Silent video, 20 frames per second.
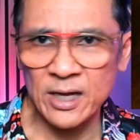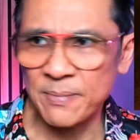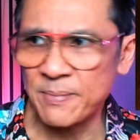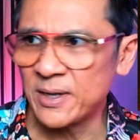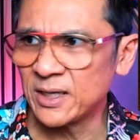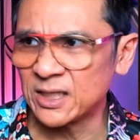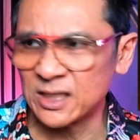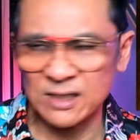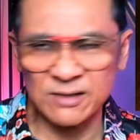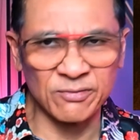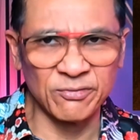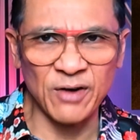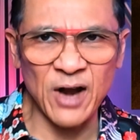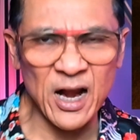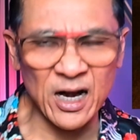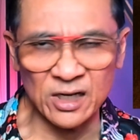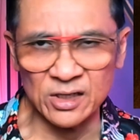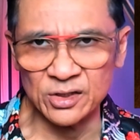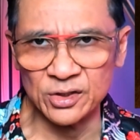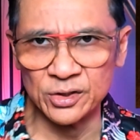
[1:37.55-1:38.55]
It can be just
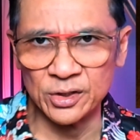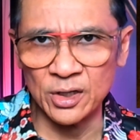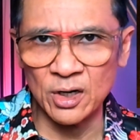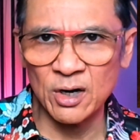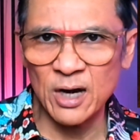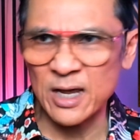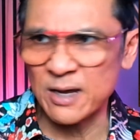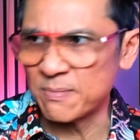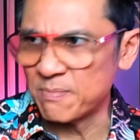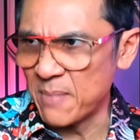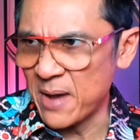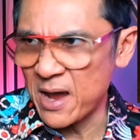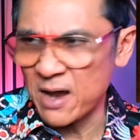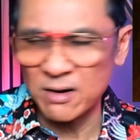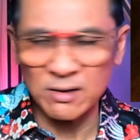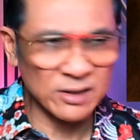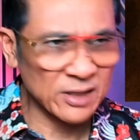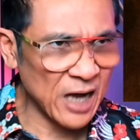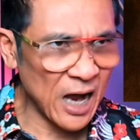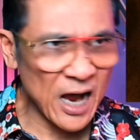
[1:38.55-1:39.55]
friends, like
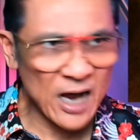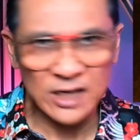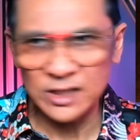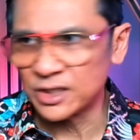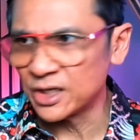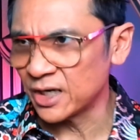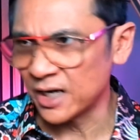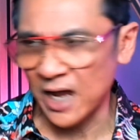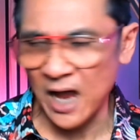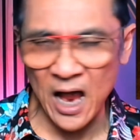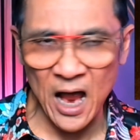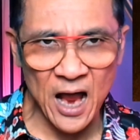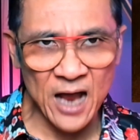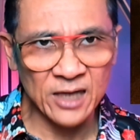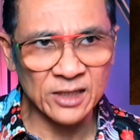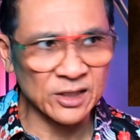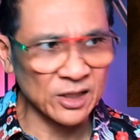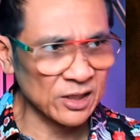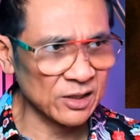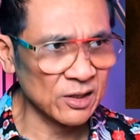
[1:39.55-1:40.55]
male guys to
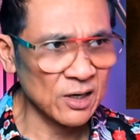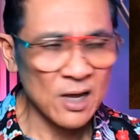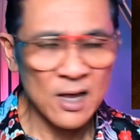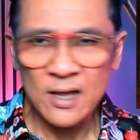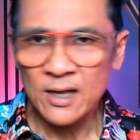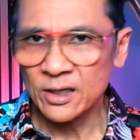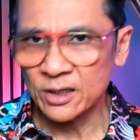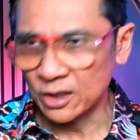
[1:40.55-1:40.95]
guys and